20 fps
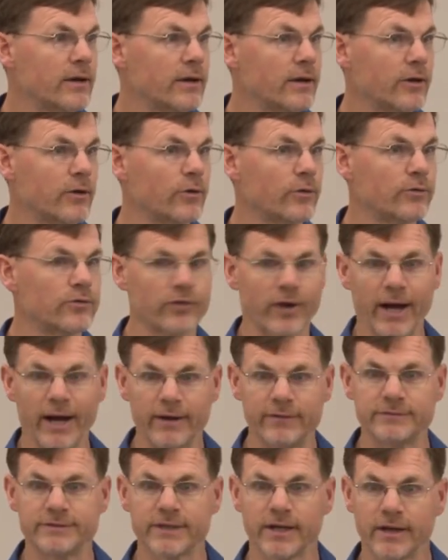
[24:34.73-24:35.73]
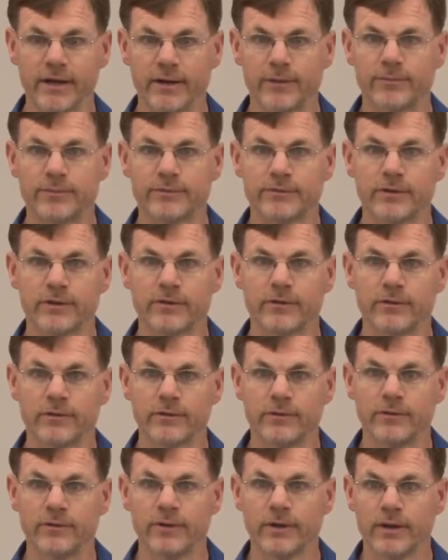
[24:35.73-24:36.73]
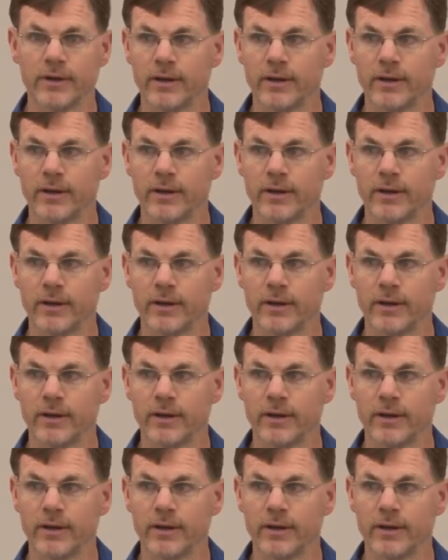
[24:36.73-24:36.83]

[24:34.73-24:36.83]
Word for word: who drives up to,